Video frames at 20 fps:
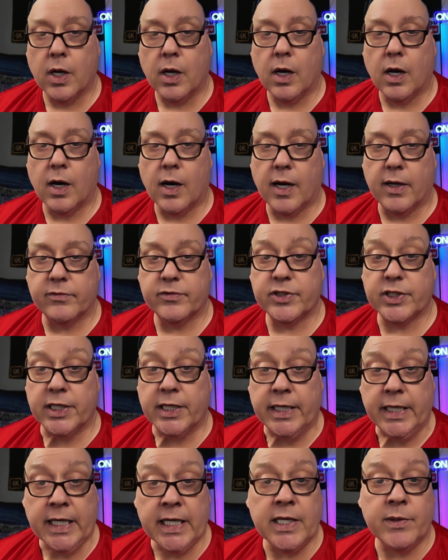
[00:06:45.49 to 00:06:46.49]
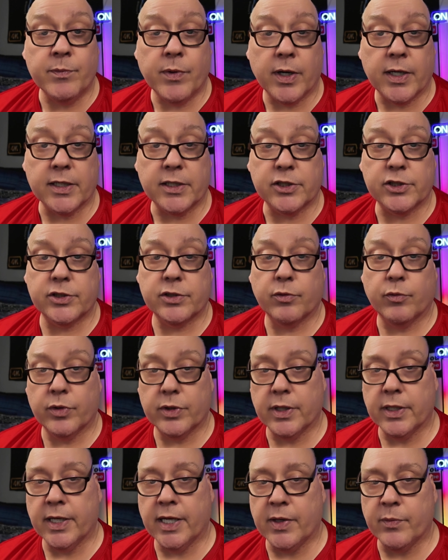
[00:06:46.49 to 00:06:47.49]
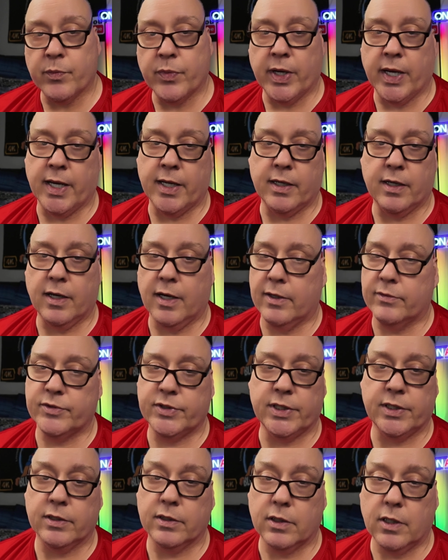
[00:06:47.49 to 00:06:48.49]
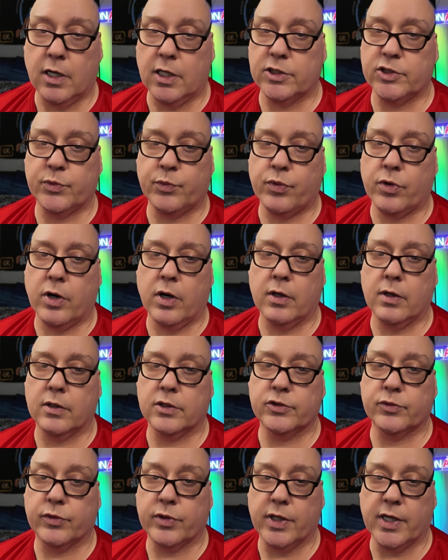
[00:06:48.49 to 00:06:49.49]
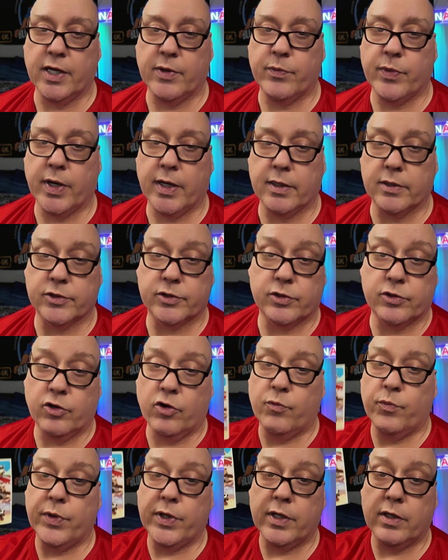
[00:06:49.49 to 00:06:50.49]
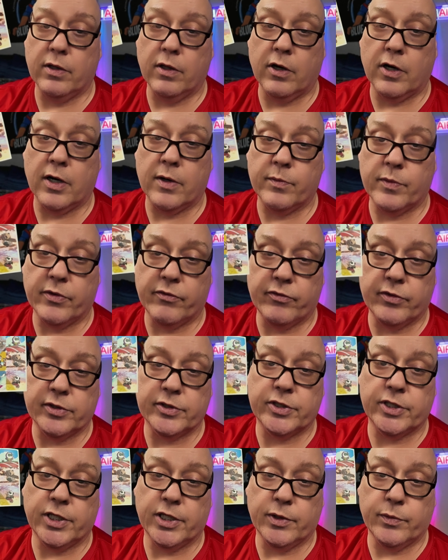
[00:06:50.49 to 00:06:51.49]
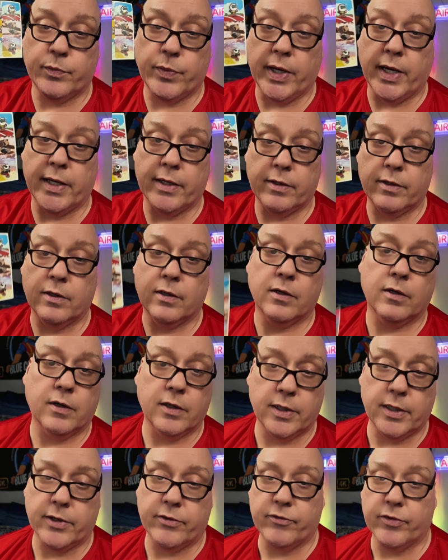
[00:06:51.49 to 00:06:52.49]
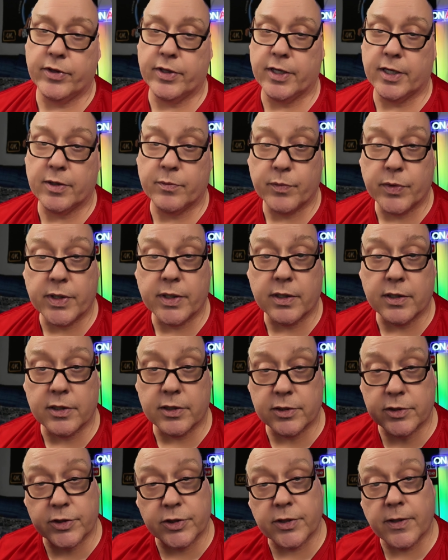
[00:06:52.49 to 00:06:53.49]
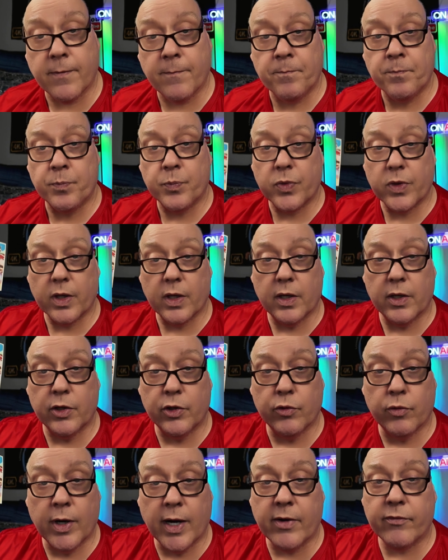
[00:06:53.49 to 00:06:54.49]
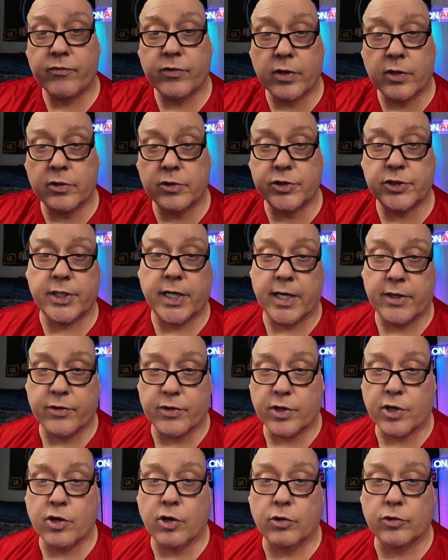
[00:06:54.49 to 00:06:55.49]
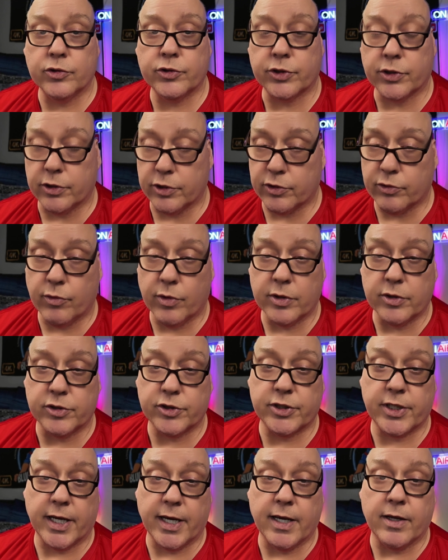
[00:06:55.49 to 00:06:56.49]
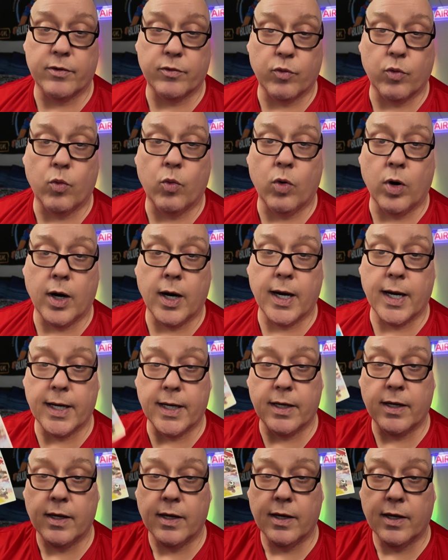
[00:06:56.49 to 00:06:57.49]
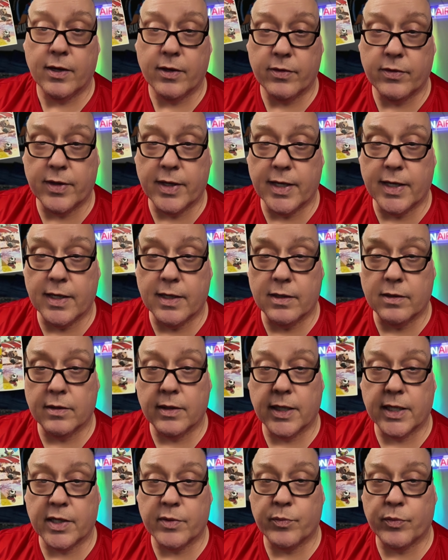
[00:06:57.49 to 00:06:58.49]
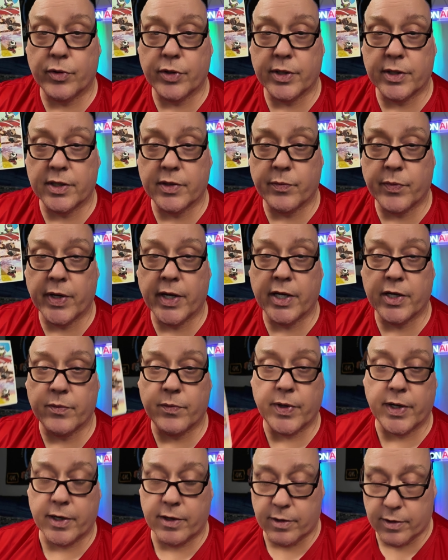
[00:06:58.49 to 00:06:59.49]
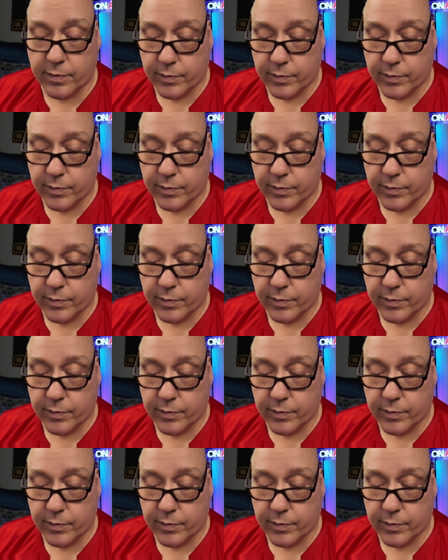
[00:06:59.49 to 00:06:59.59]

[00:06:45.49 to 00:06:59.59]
I've seen e-bikes with the name Panda. I've seen lots of products with the name Panda. So don't be alarmed if you see Panda on everything, because you have to understand the culture to understand why they like putting the Panda Bear.